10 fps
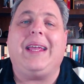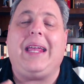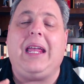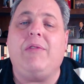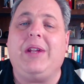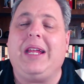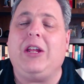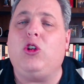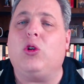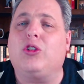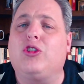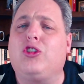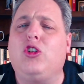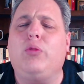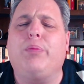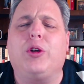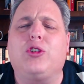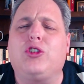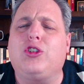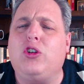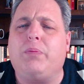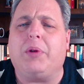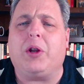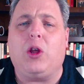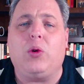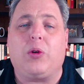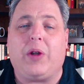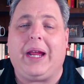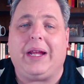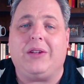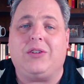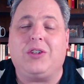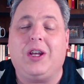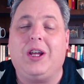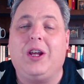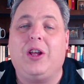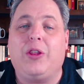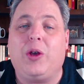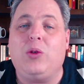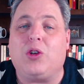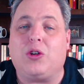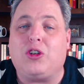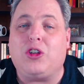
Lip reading: Even in your super, super low grades, those are